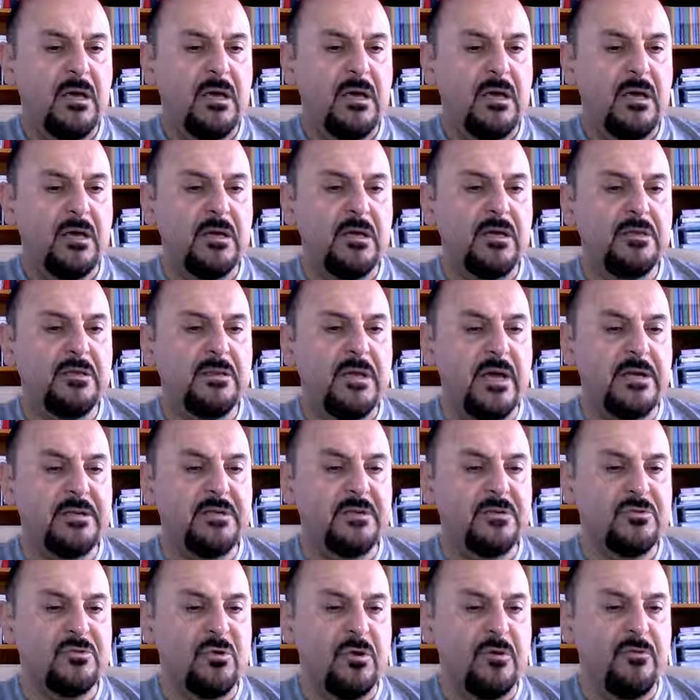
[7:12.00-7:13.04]

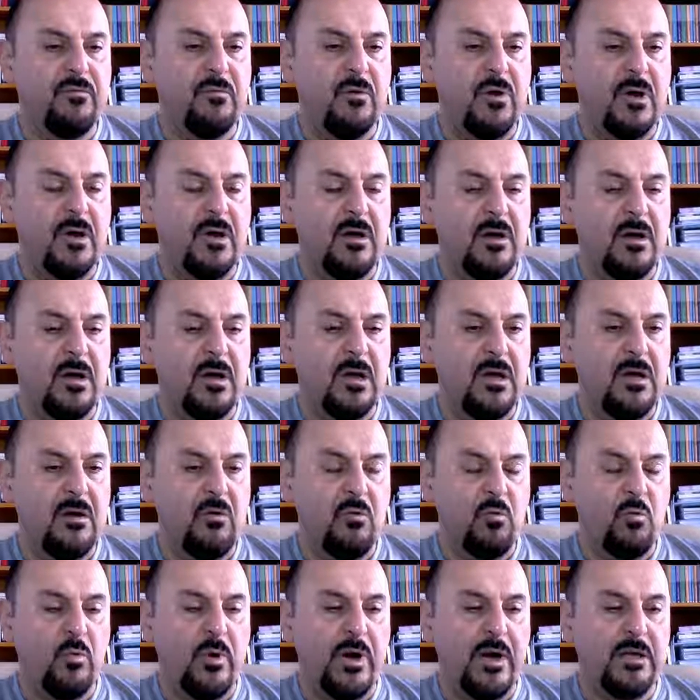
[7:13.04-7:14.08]
indexes of
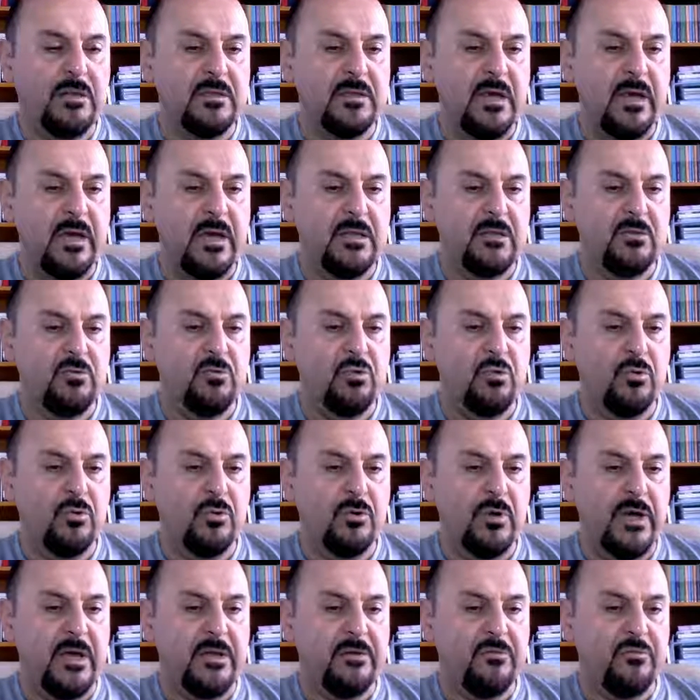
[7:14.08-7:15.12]
1 and 2
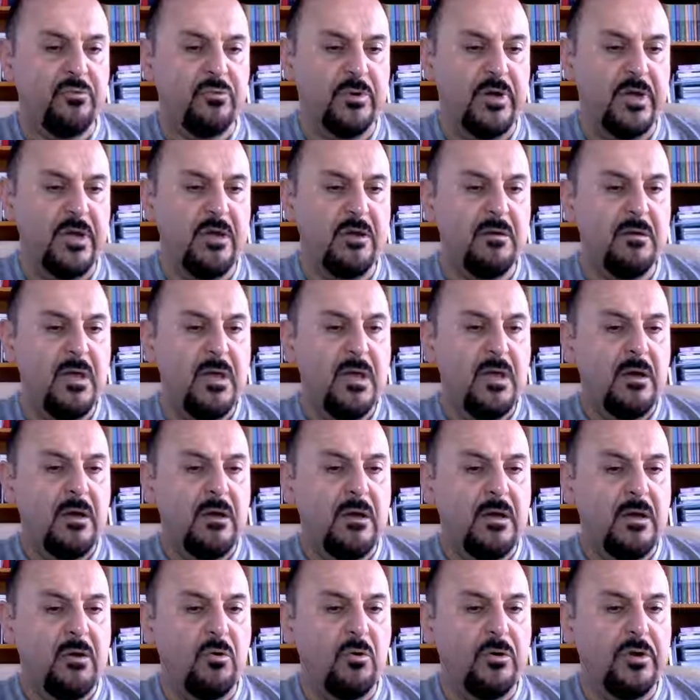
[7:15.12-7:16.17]
and 3?
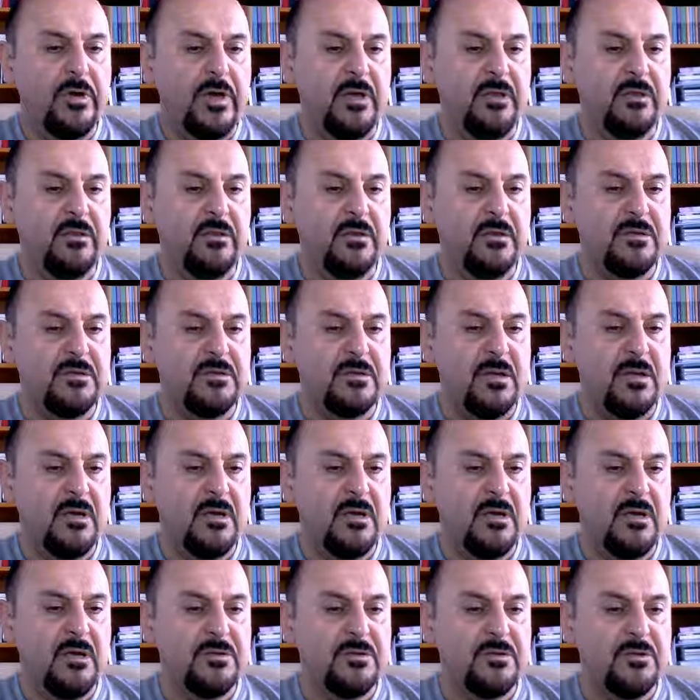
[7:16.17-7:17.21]
Okay, this
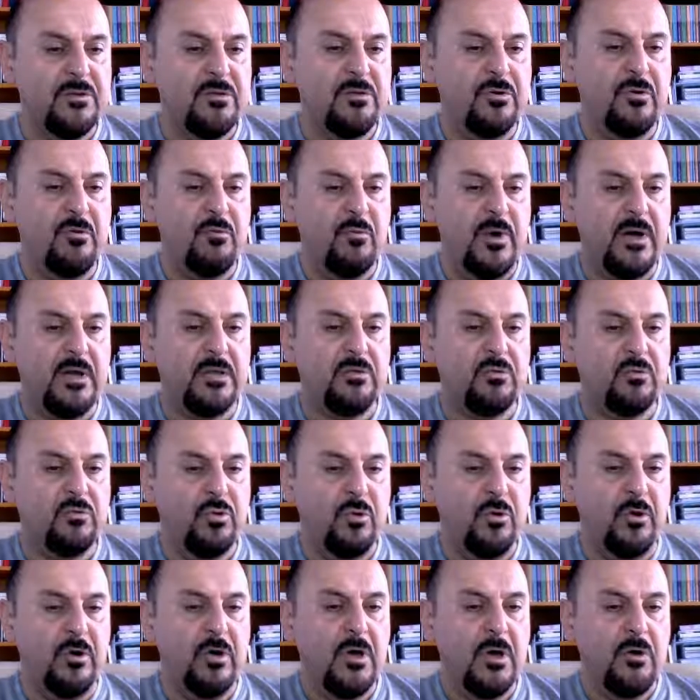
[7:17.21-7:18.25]
0, 1,
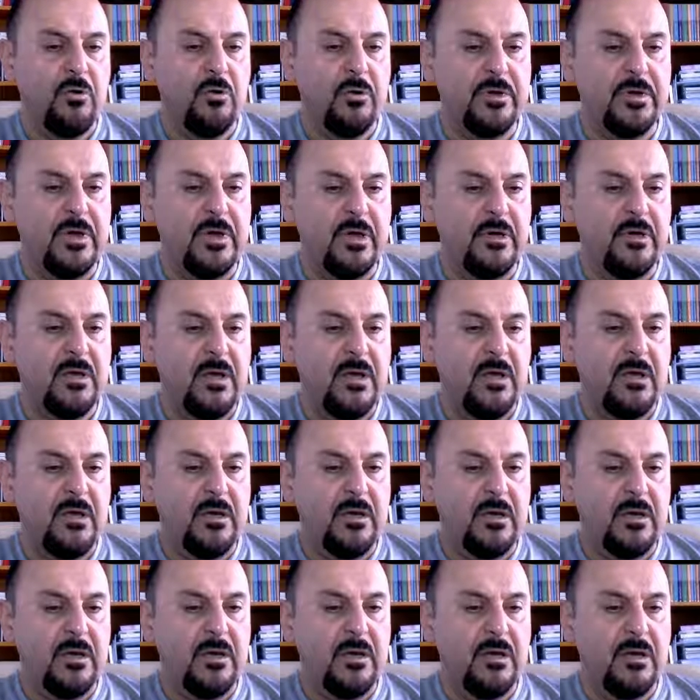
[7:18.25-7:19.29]
2. Okay,
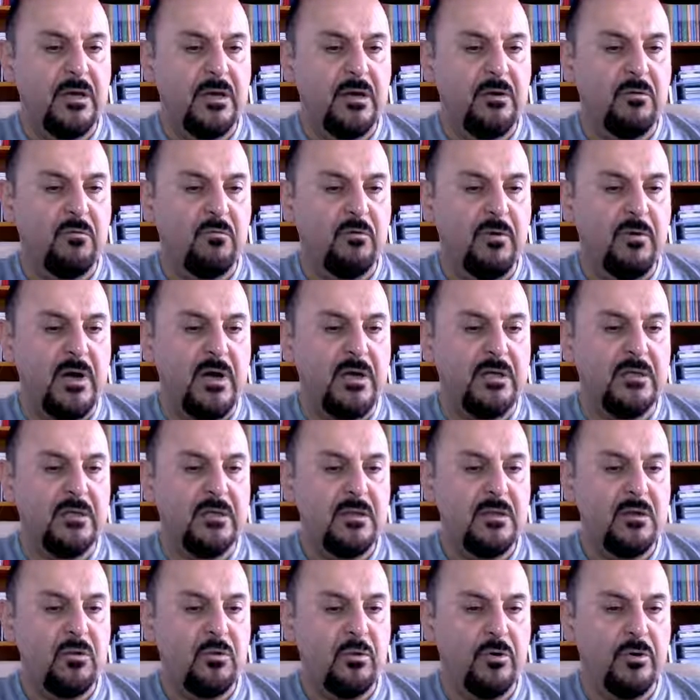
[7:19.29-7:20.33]
1.
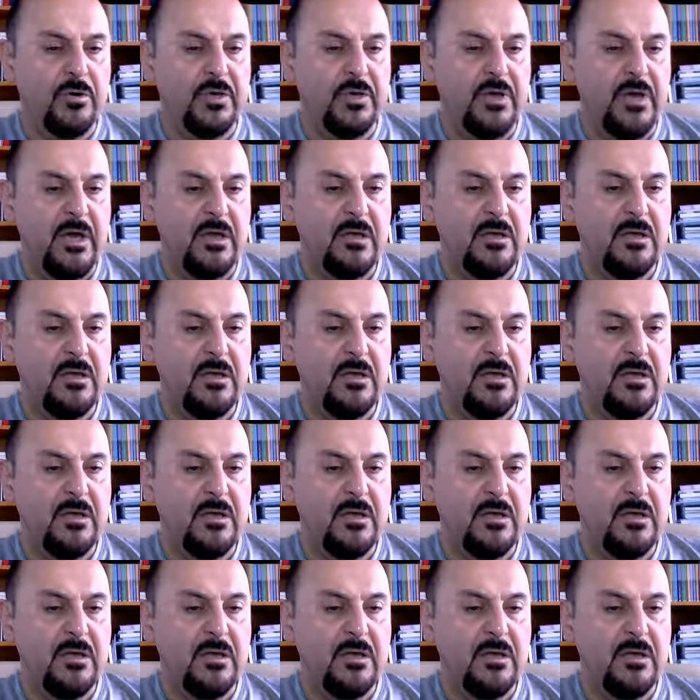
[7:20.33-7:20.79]
Okay.